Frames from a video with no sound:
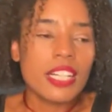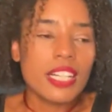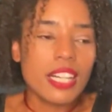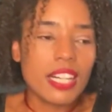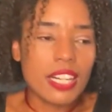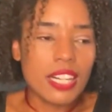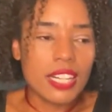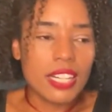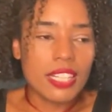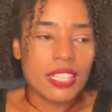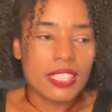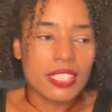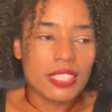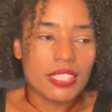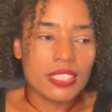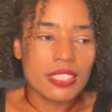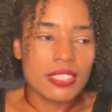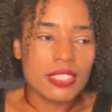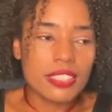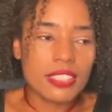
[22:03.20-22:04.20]

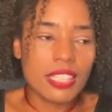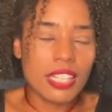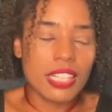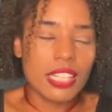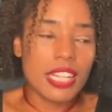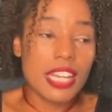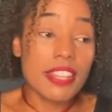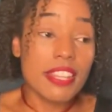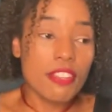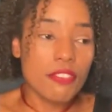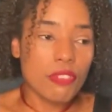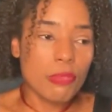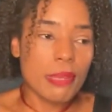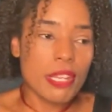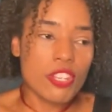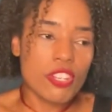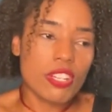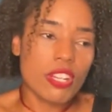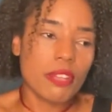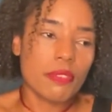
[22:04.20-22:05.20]
Uh, uh, and the
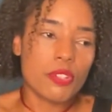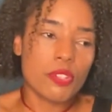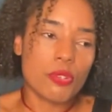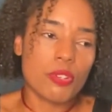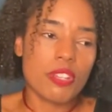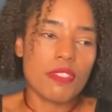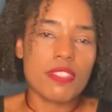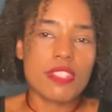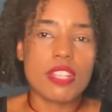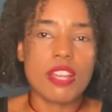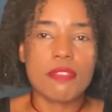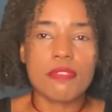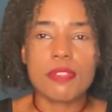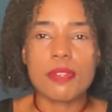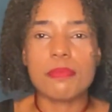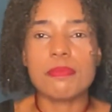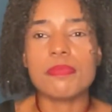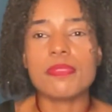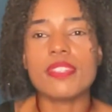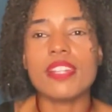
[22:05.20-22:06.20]
information I retrieved is not
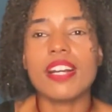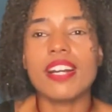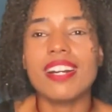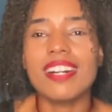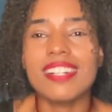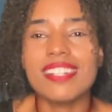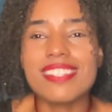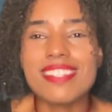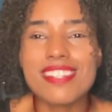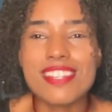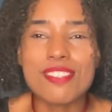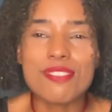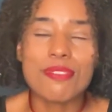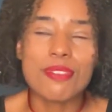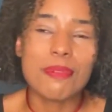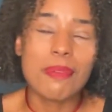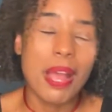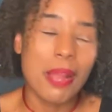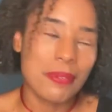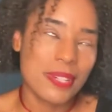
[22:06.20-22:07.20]
from, uh, just
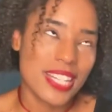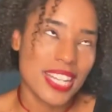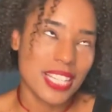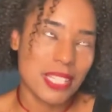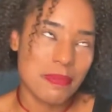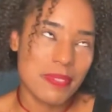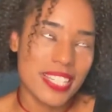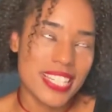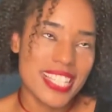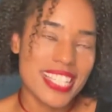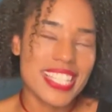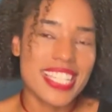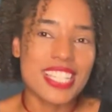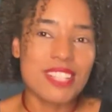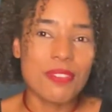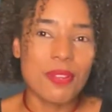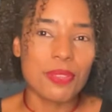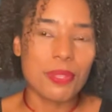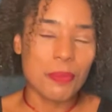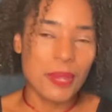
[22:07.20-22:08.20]
from our textbooks. It's
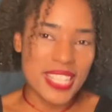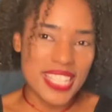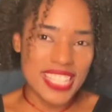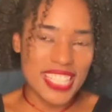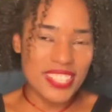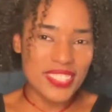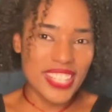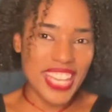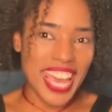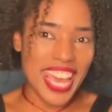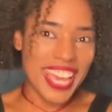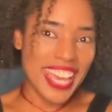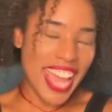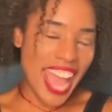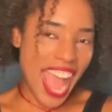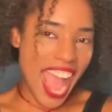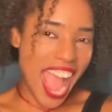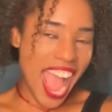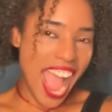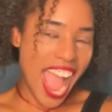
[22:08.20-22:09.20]
from the ones in the U K.
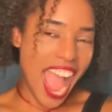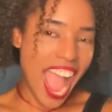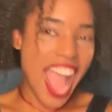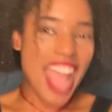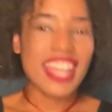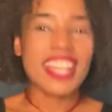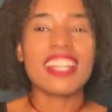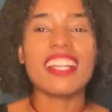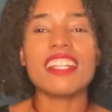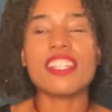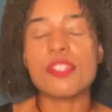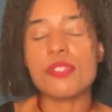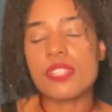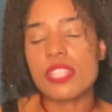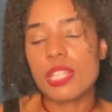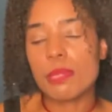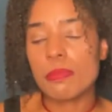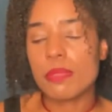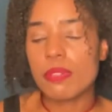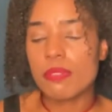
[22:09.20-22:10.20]
You'll see
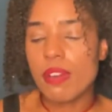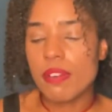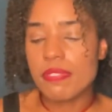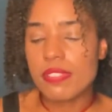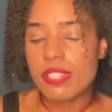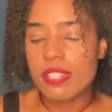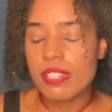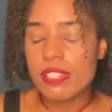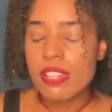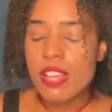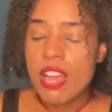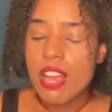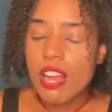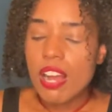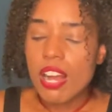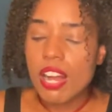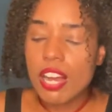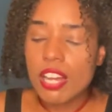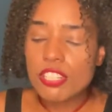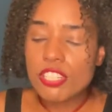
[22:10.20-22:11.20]
them in the references.
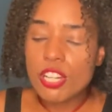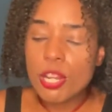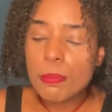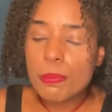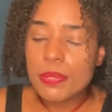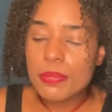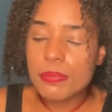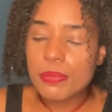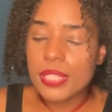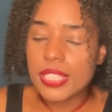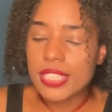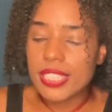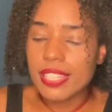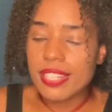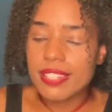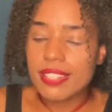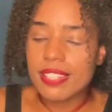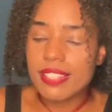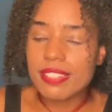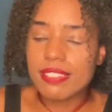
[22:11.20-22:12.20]
Uh, no, but really,
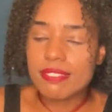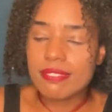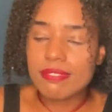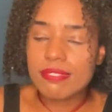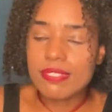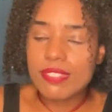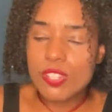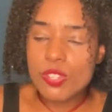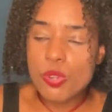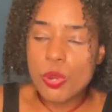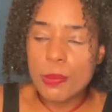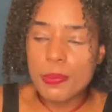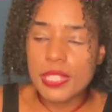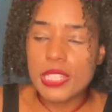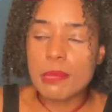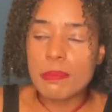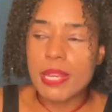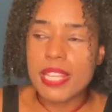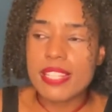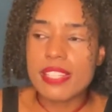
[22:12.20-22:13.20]
I think storming
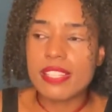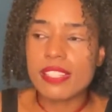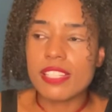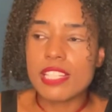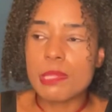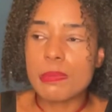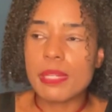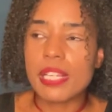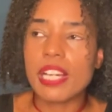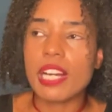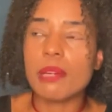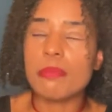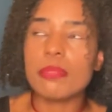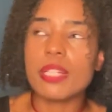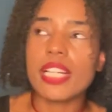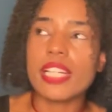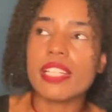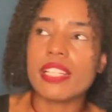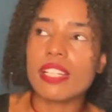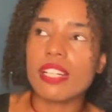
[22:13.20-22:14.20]
the Bastille has become
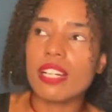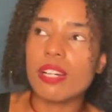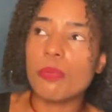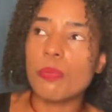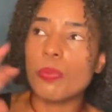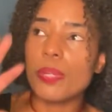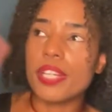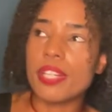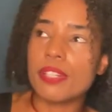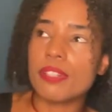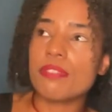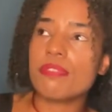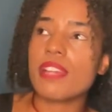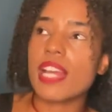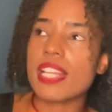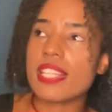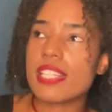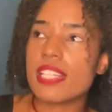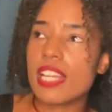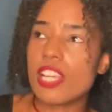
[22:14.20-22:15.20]
like a weird
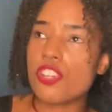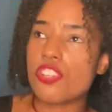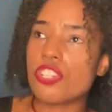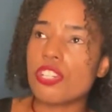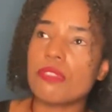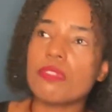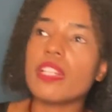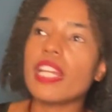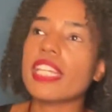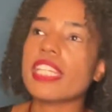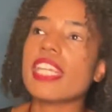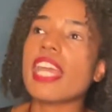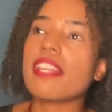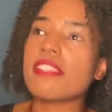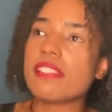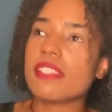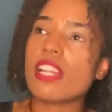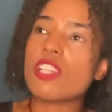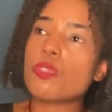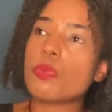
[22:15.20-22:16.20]
fascination of like,
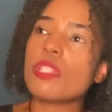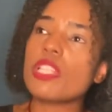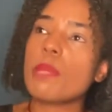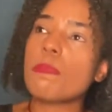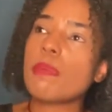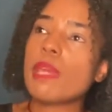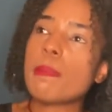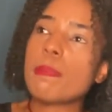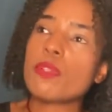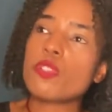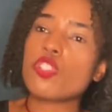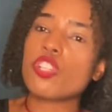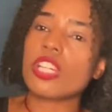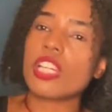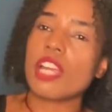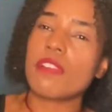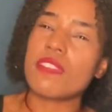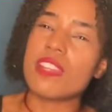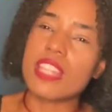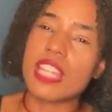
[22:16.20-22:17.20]
yes, that's when the people took
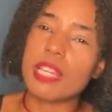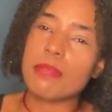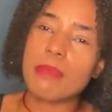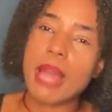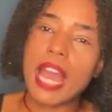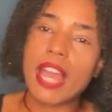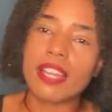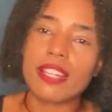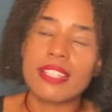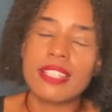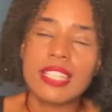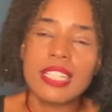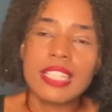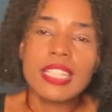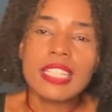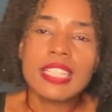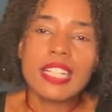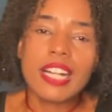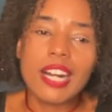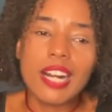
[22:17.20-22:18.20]
everything back.
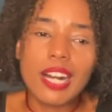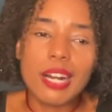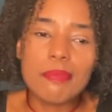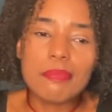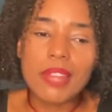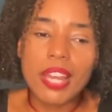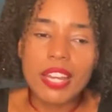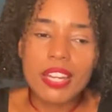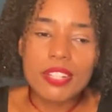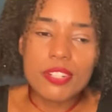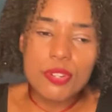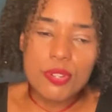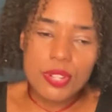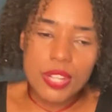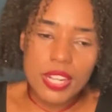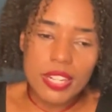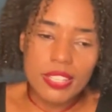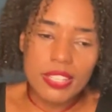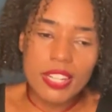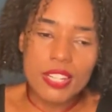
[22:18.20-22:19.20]
Um, not
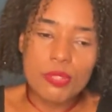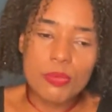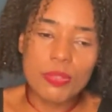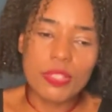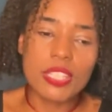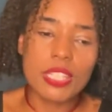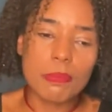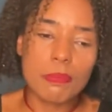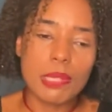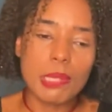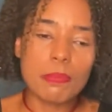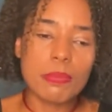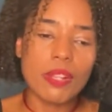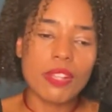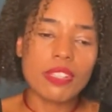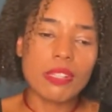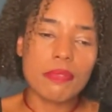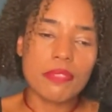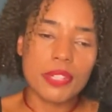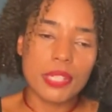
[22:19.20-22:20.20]
understanding that it's really the people
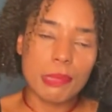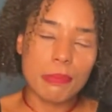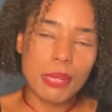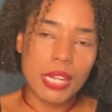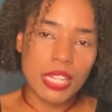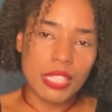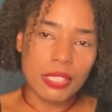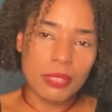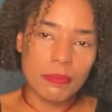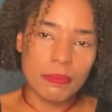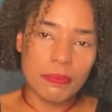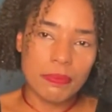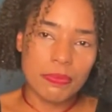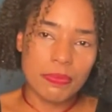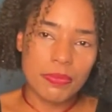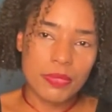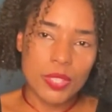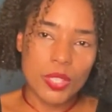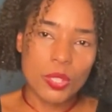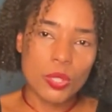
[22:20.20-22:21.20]
on the very bottom
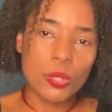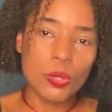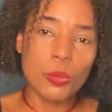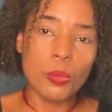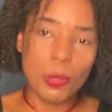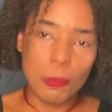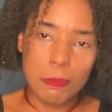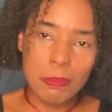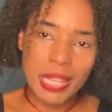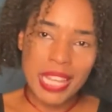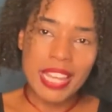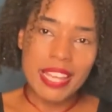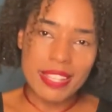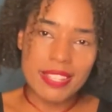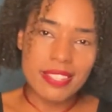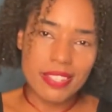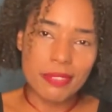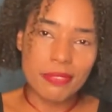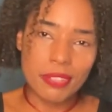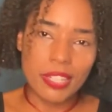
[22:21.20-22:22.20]
who were
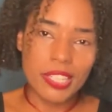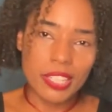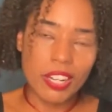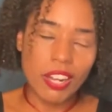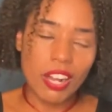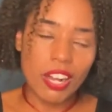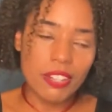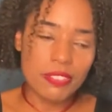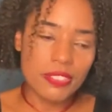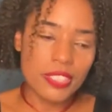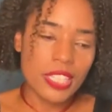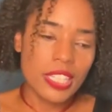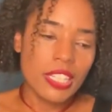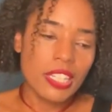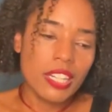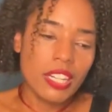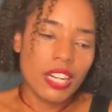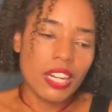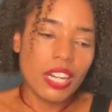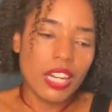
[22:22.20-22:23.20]
pissed the fuck off.
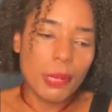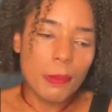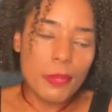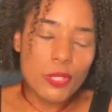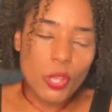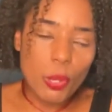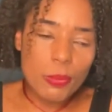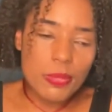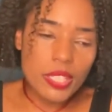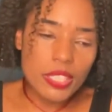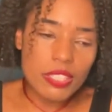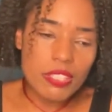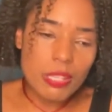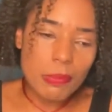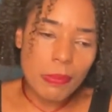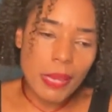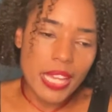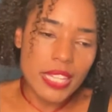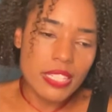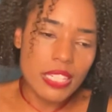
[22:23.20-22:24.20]
Um, it's almost like there's a
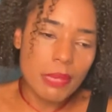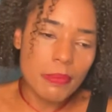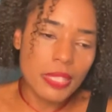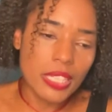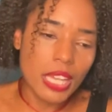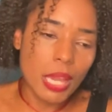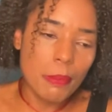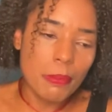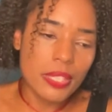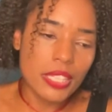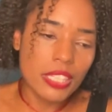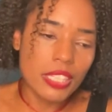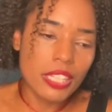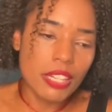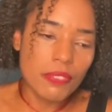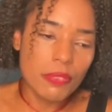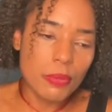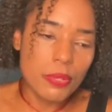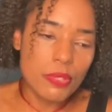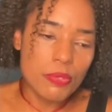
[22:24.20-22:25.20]
pandemic happening and
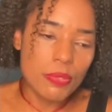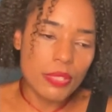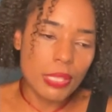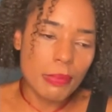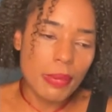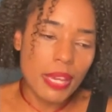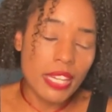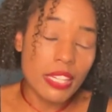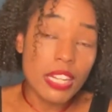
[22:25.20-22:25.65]
everyone's really mad.